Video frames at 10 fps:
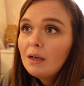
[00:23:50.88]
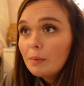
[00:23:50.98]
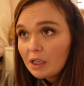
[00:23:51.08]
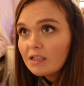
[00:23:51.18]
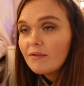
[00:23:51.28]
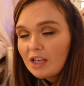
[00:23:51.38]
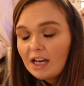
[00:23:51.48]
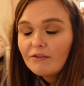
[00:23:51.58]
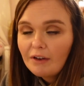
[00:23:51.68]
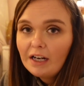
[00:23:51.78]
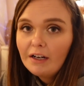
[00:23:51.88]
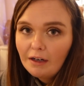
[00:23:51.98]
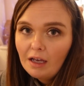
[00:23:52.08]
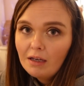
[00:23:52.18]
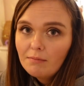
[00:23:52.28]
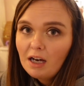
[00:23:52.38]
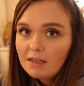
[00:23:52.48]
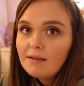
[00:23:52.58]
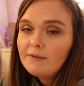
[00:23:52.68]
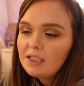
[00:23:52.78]
because of the Advent
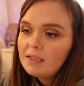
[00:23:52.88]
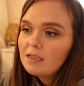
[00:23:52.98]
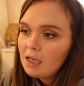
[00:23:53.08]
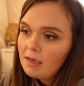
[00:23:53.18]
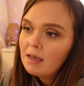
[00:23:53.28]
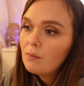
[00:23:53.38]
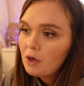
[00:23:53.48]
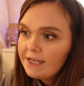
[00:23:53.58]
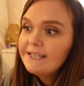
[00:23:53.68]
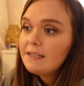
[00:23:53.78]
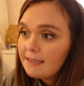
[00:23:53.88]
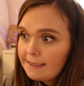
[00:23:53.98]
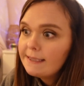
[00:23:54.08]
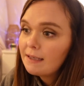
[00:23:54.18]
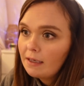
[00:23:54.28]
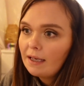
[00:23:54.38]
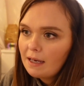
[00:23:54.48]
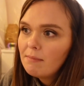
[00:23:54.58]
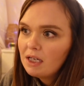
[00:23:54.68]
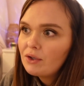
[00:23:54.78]
activity today, they were indeed going to
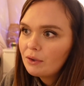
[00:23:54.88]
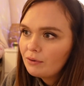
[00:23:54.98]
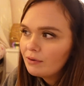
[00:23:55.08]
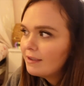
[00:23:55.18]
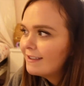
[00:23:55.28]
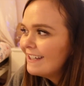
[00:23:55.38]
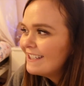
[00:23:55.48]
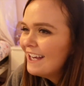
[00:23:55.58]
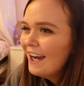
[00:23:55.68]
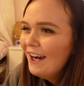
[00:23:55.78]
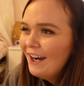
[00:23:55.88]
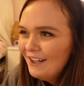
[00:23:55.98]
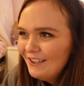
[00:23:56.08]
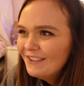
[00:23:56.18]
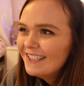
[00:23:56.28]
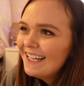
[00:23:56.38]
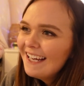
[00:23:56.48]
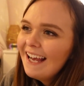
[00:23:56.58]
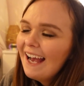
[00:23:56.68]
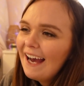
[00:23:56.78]
get McDonald's. So
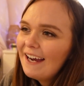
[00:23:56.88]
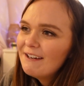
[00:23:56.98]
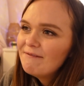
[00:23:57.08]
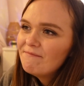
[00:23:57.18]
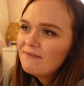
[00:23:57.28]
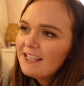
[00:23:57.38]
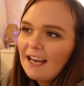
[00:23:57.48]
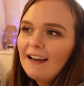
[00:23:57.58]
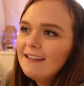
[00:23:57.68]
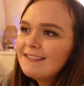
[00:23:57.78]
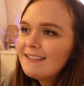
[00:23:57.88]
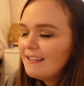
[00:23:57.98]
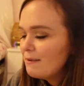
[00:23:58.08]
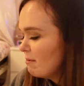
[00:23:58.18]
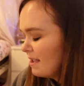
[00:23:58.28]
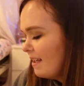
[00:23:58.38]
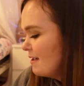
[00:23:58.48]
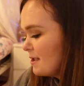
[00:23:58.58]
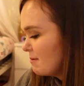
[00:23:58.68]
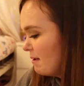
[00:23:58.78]

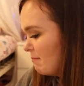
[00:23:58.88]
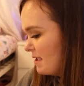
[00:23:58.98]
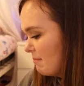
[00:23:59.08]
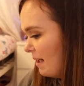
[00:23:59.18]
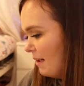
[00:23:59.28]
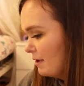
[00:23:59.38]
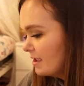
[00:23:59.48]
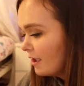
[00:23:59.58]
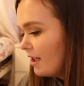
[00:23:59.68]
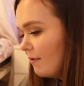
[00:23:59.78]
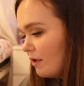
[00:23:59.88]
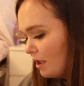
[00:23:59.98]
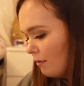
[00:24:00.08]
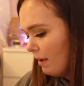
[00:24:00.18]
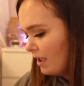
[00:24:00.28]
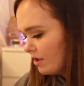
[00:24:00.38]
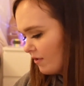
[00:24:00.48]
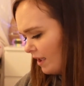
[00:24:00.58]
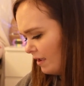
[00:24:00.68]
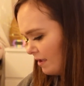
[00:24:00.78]
it just made me smile. So if you manage
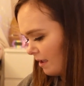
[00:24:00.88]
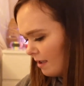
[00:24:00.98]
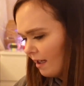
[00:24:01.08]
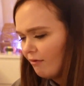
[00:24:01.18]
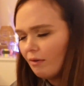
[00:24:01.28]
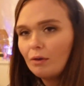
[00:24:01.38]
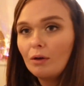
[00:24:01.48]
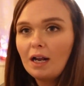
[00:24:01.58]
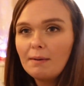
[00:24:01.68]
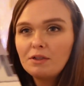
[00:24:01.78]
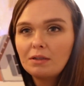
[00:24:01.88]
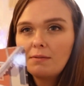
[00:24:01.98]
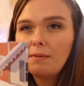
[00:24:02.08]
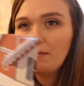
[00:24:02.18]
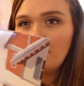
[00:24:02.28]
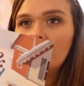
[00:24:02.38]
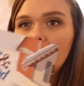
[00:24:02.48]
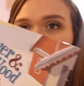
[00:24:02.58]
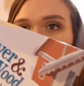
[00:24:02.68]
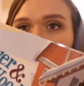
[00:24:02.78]
to find this, I think I found it on Amazon. It might be a
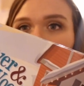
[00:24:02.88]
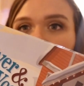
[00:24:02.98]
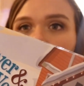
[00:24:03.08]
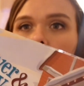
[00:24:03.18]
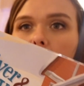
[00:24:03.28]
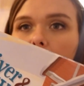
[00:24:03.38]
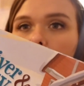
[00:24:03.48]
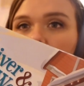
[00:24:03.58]
little bit hard to get a hold of